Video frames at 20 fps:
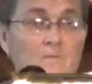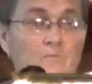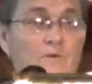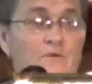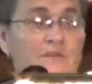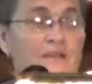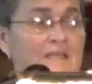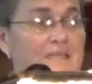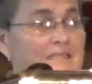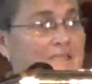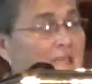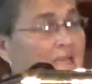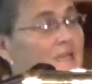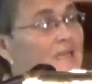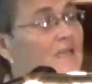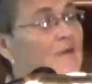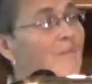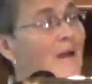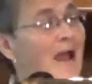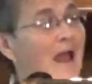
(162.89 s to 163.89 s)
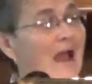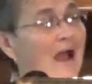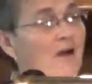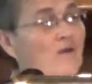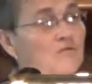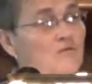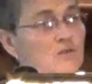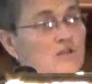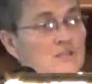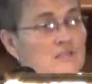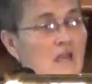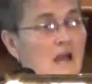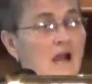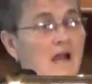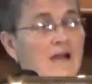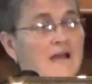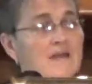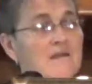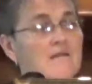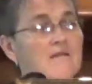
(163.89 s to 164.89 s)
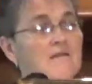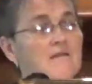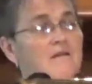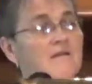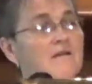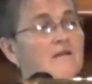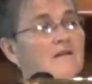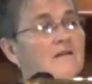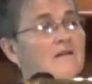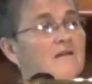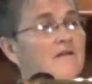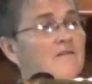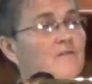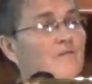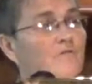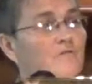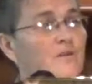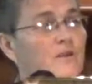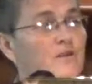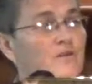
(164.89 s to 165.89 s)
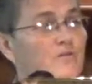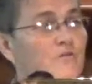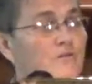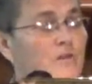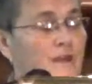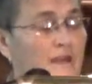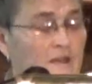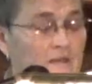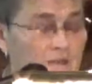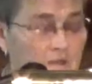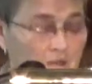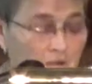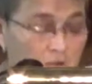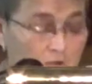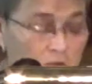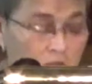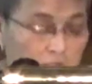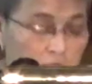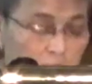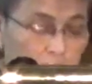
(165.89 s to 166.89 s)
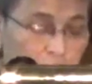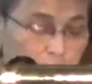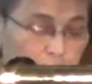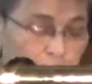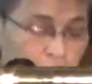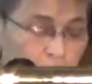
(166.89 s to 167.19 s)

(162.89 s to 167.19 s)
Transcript: but they send him outside the vineyard and kill him.